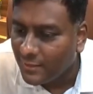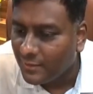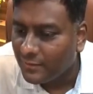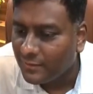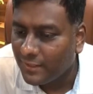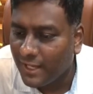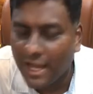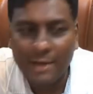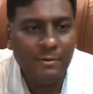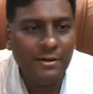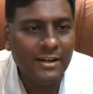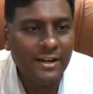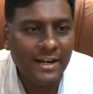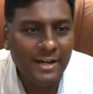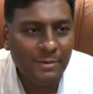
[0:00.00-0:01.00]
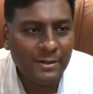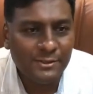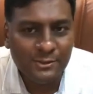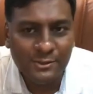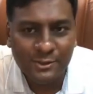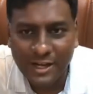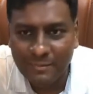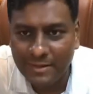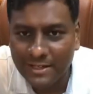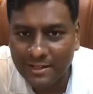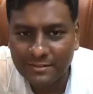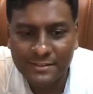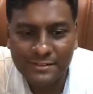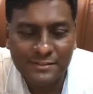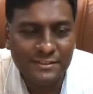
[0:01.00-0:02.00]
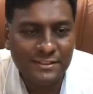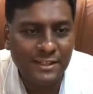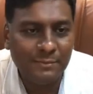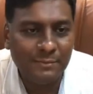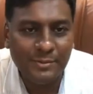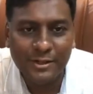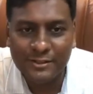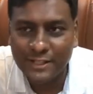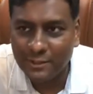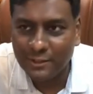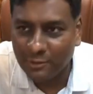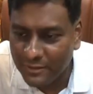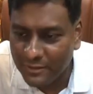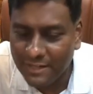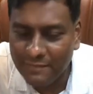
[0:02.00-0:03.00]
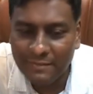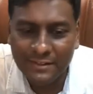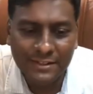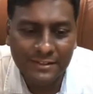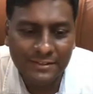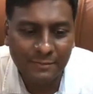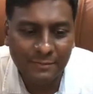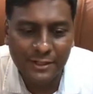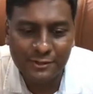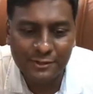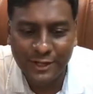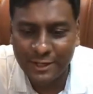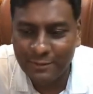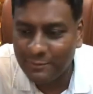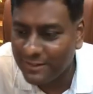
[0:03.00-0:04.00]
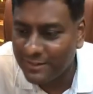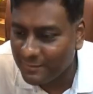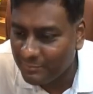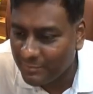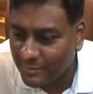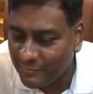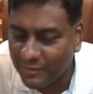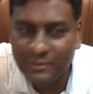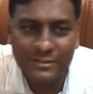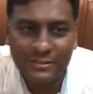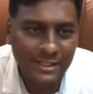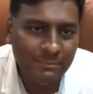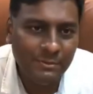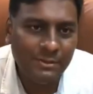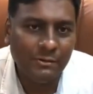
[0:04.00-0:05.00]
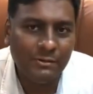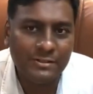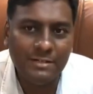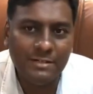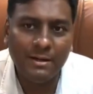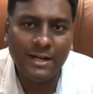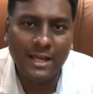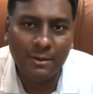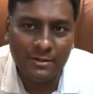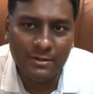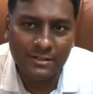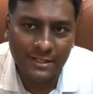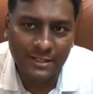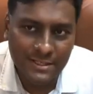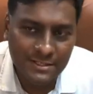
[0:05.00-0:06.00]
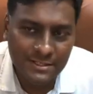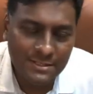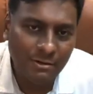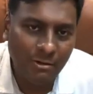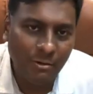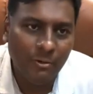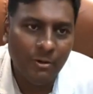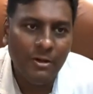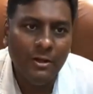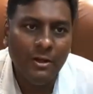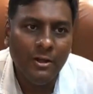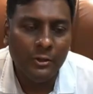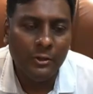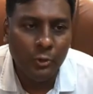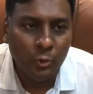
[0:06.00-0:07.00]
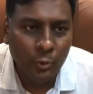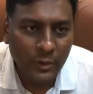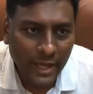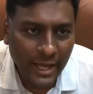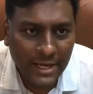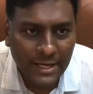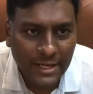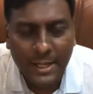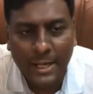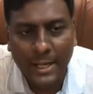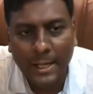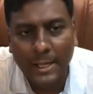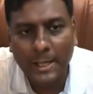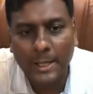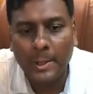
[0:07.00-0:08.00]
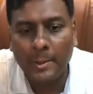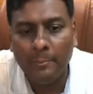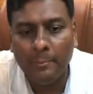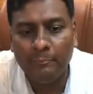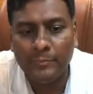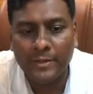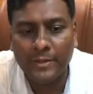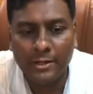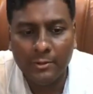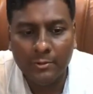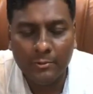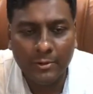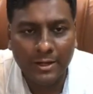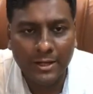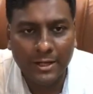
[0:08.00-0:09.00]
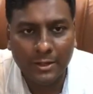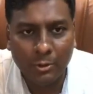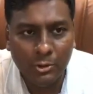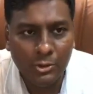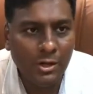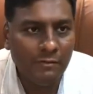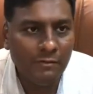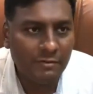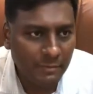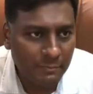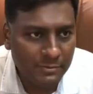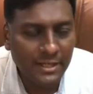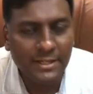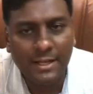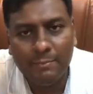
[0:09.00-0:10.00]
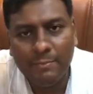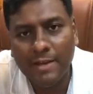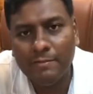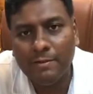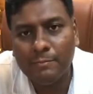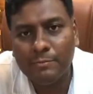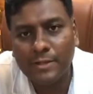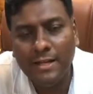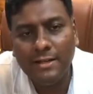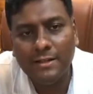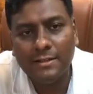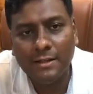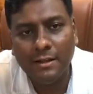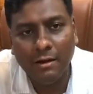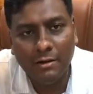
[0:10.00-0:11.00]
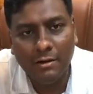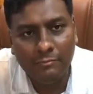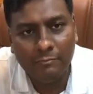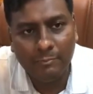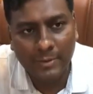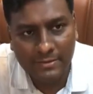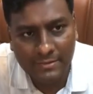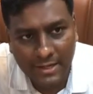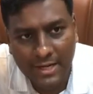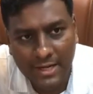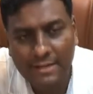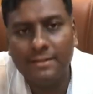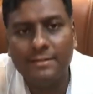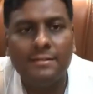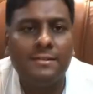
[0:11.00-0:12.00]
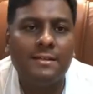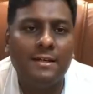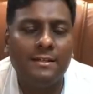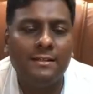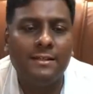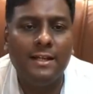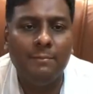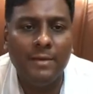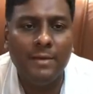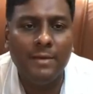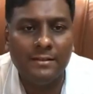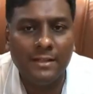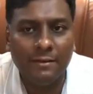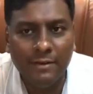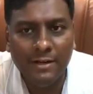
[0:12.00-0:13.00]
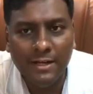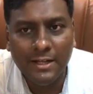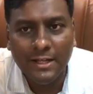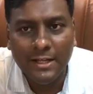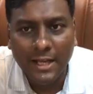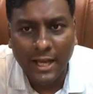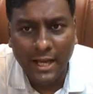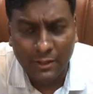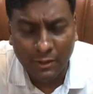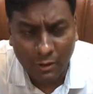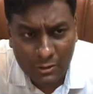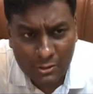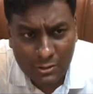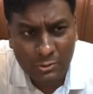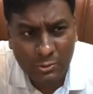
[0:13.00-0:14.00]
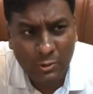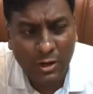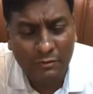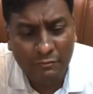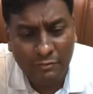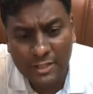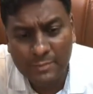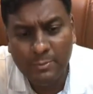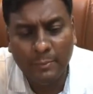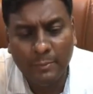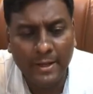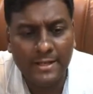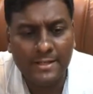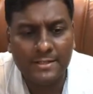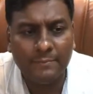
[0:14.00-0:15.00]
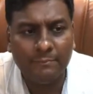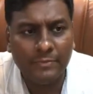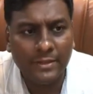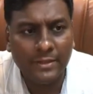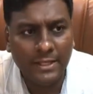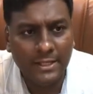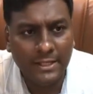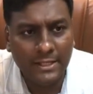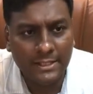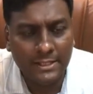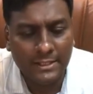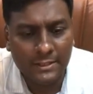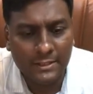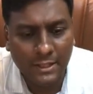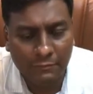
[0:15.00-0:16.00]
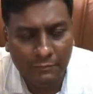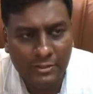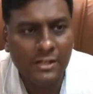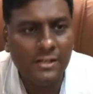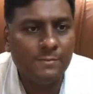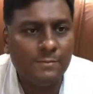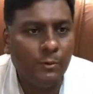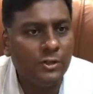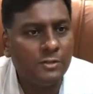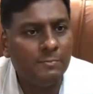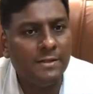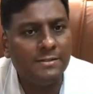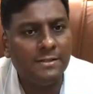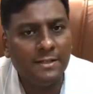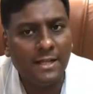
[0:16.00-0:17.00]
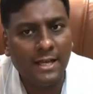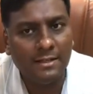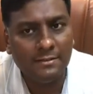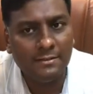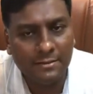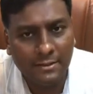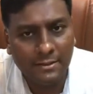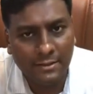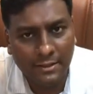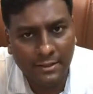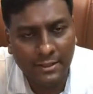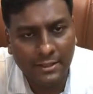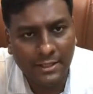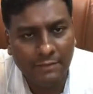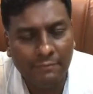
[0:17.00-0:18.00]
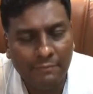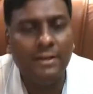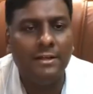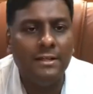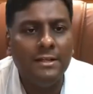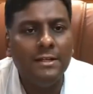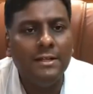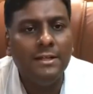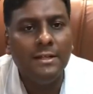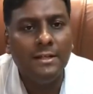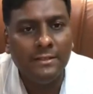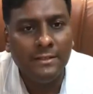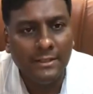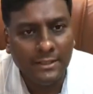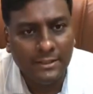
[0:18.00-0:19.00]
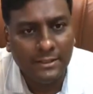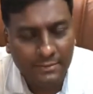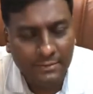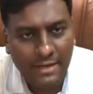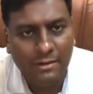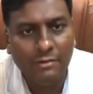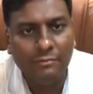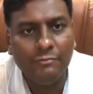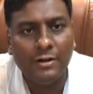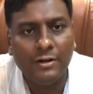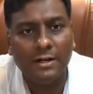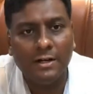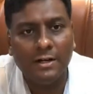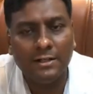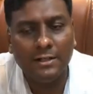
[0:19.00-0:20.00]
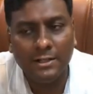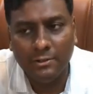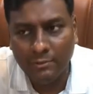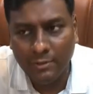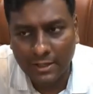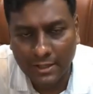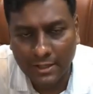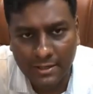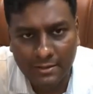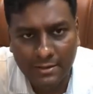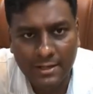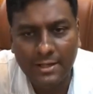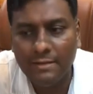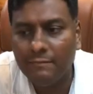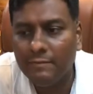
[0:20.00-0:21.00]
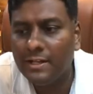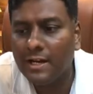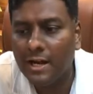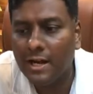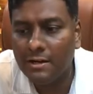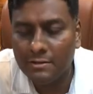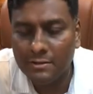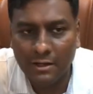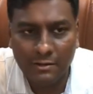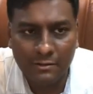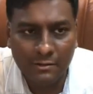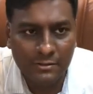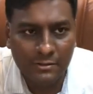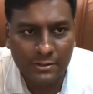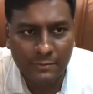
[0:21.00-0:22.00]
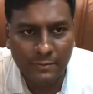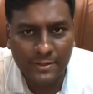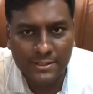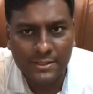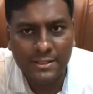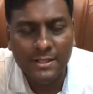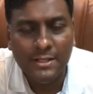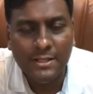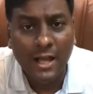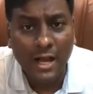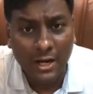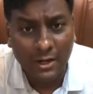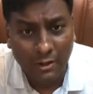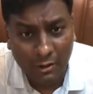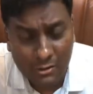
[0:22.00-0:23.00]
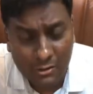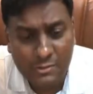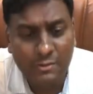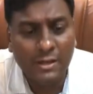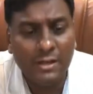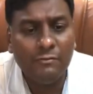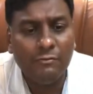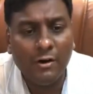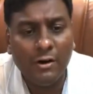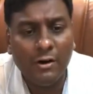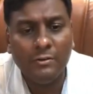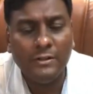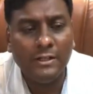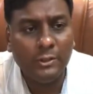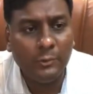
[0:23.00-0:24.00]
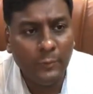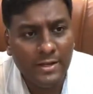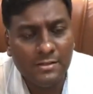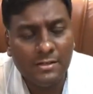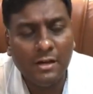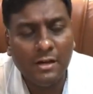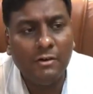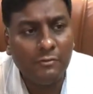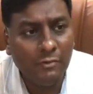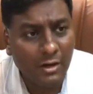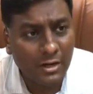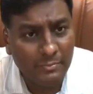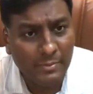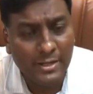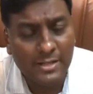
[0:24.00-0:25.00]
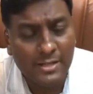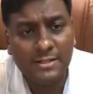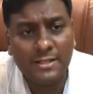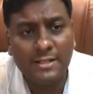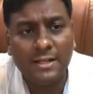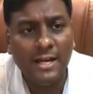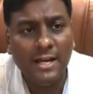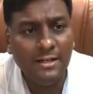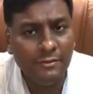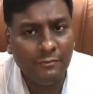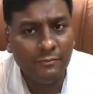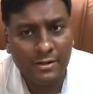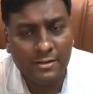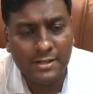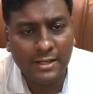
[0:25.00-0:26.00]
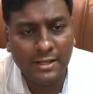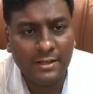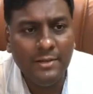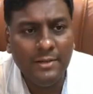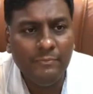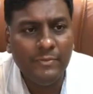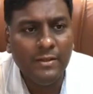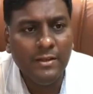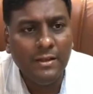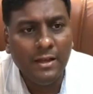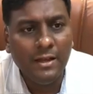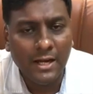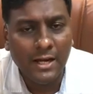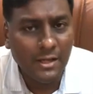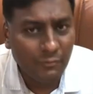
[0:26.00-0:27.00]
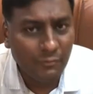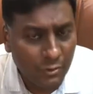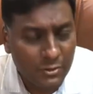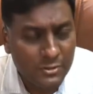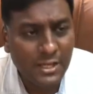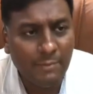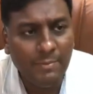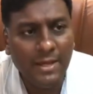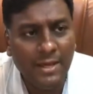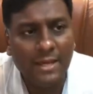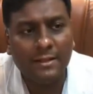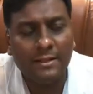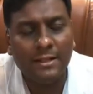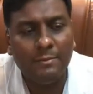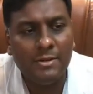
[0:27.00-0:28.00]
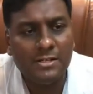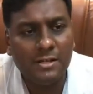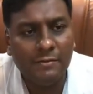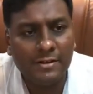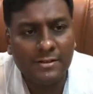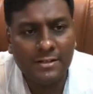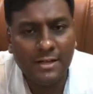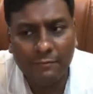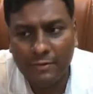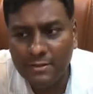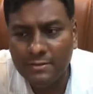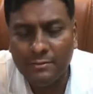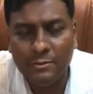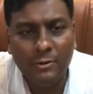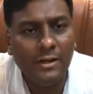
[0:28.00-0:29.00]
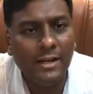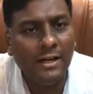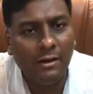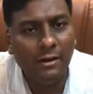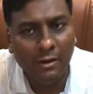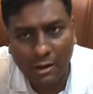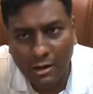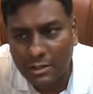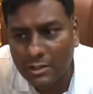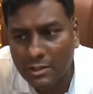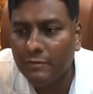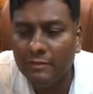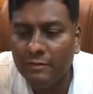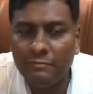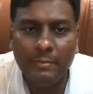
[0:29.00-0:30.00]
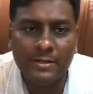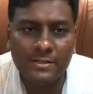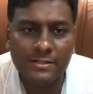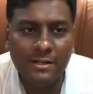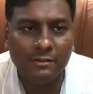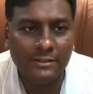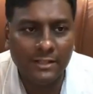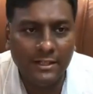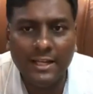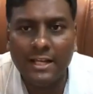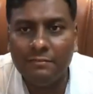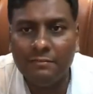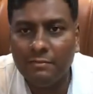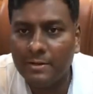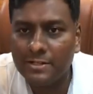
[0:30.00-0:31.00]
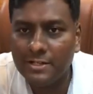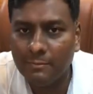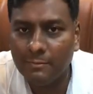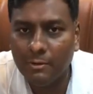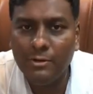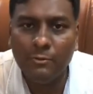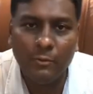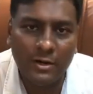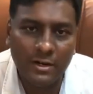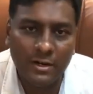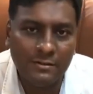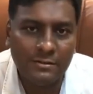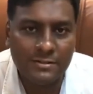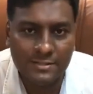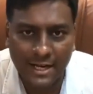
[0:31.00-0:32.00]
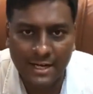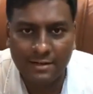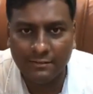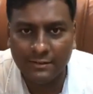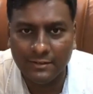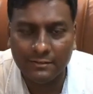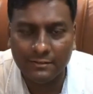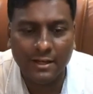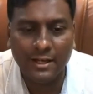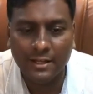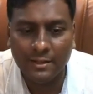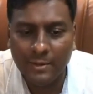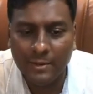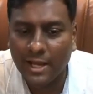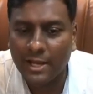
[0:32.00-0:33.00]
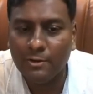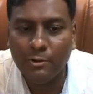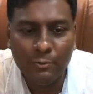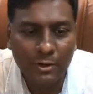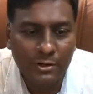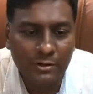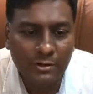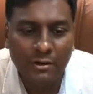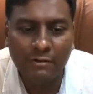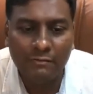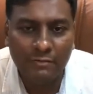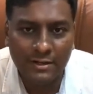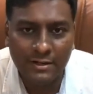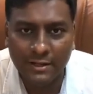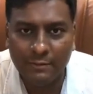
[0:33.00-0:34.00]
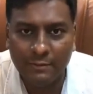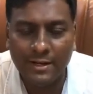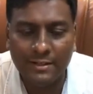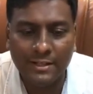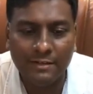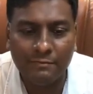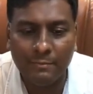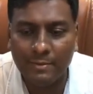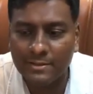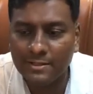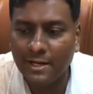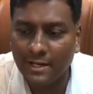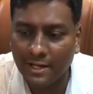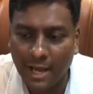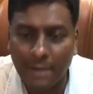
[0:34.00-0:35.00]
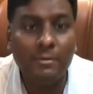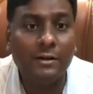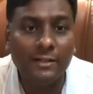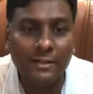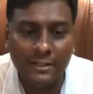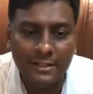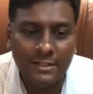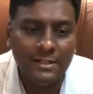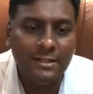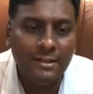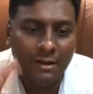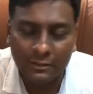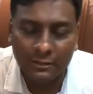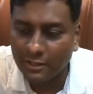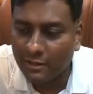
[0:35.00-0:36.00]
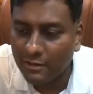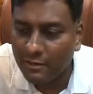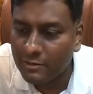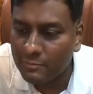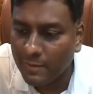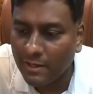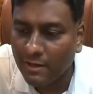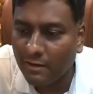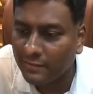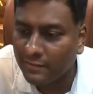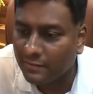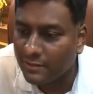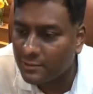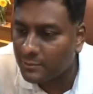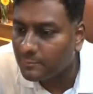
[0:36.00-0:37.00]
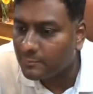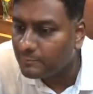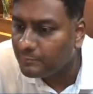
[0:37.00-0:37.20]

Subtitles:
See, I'm not the right person to comment on this, because I don't deal with the subject. So I would prefer to skip this question, but I would suggest, you can, go to our website, MEA website. A lot of press releases that MEA has given, and also to our Facebook page. The official spokesperson has given the stand of, our country with regard to the ongoing situation. And also you can follow the tweets of our foreign minister and the foreign secretary, and of course the MEA, the Ministry of External Affairs. You will get a lot of information, authentic information about what is our stand on this. I mean, I don't want to know often give any information. I'm not the authority to speak on this issue.